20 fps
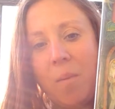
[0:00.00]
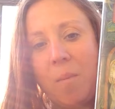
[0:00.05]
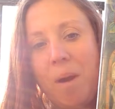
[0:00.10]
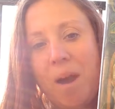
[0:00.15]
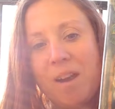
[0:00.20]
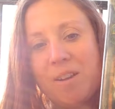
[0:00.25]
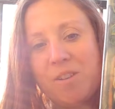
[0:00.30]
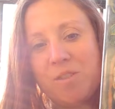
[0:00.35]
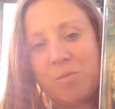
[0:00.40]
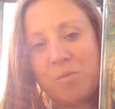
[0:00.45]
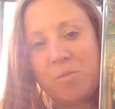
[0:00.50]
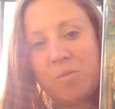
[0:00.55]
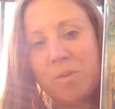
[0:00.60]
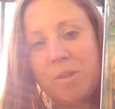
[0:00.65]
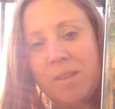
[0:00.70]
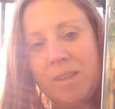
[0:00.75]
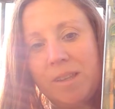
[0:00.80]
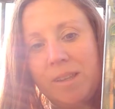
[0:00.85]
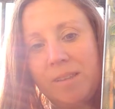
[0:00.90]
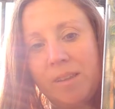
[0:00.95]
I just
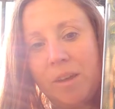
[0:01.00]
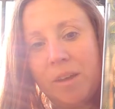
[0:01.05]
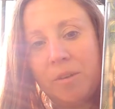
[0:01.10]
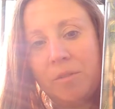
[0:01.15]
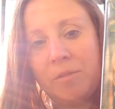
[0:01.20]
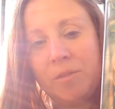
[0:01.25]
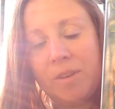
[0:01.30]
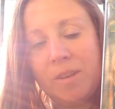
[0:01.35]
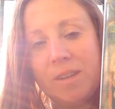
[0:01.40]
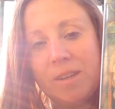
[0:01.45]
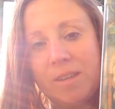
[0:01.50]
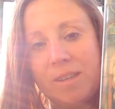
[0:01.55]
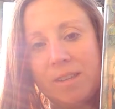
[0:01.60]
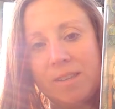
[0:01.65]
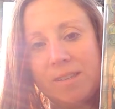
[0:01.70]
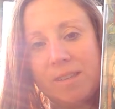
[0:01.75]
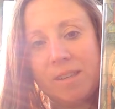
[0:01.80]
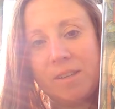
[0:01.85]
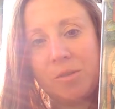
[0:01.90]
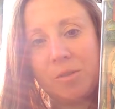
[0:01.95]
really love
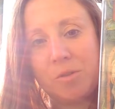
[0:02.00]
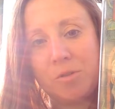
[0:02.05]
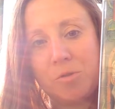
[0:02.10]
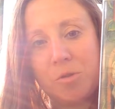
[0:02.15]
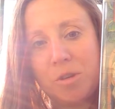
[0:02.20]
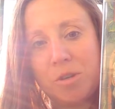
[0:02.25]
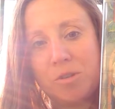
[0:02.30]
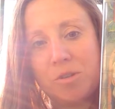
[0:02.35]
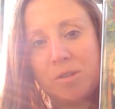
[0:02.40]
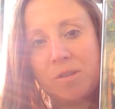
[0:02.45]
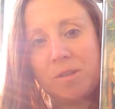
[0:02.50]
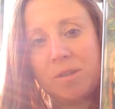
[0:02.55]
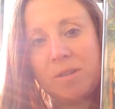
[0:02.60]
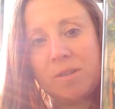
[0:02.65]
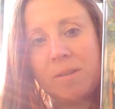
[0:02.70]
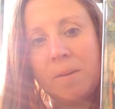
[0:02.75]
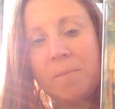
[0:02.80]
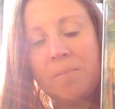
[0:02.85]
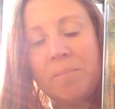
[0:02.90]
his illustrations.